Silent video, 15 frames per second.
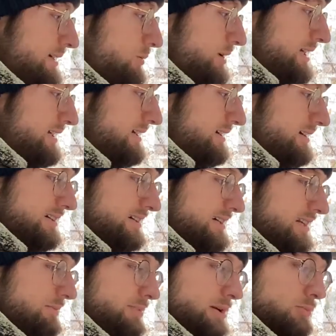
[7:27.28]
want to get
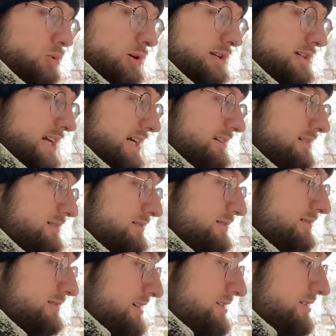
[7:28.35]
a bit more
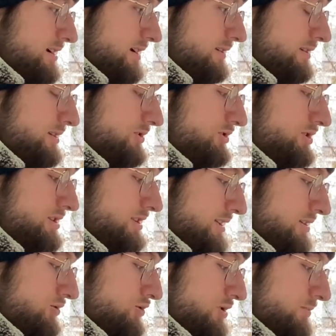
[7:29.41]
technical knowledge
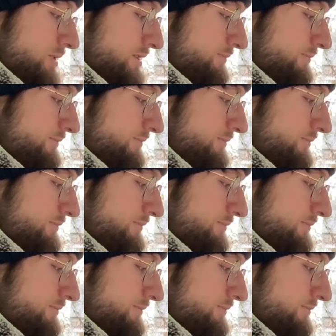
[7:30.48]
in German.